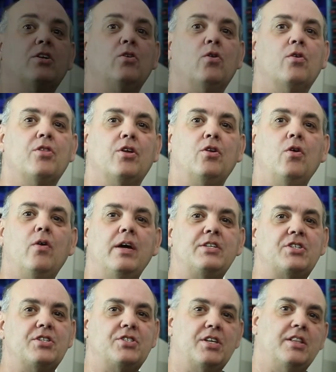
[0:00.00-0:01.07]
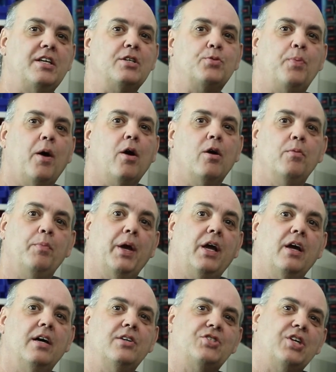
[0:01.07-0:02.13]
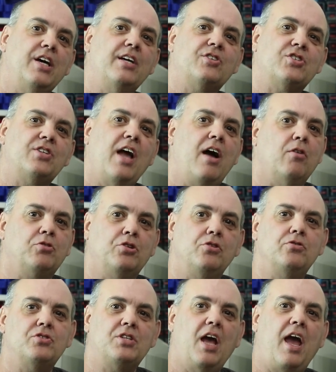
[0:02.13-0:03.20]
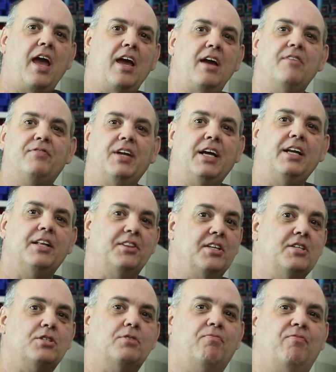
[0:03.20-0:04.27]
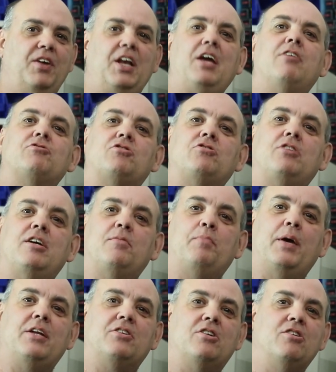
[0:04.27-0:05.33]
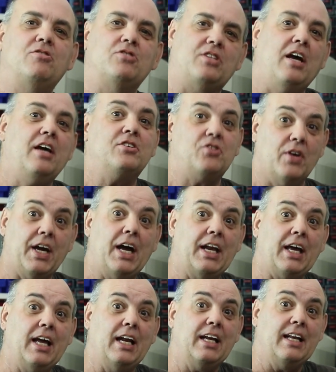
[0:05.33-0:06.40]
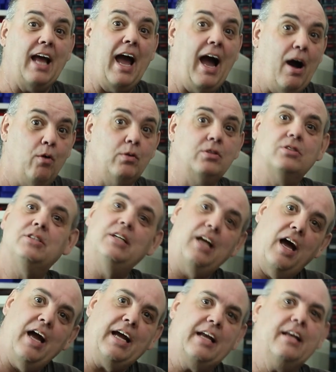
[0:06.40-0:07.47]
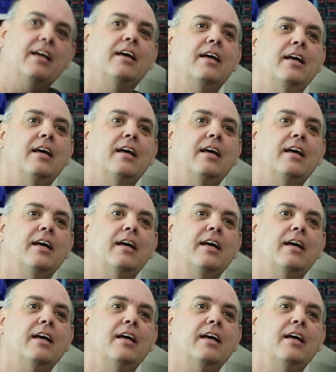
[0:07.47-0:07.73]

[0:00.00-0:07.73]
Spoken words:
ignore the noises in this part because it's now Tuesday evening and this video's a tidbit Tuesday, so I got to get it out tonight.